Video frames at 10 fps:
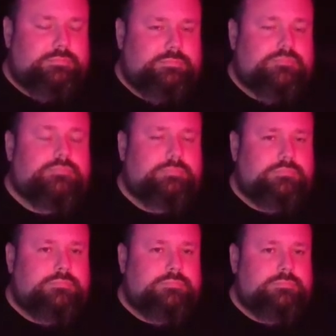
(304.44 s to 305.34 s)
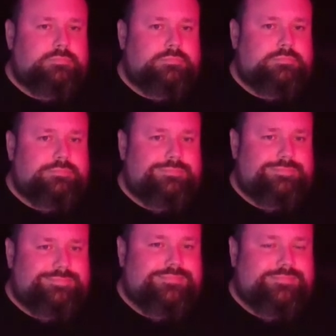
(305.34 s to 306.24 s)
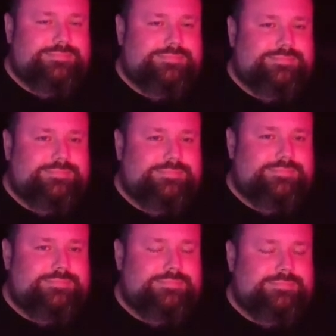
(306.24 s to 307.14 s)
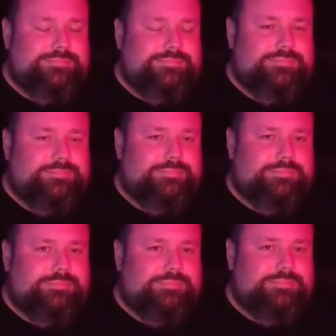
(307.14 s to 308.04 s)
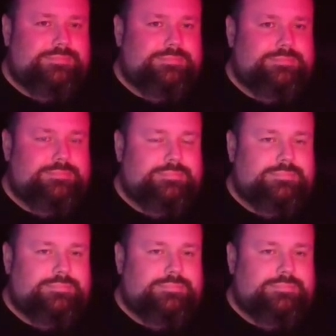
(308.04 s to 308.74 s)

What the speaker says: No words are spoken by the person on screen.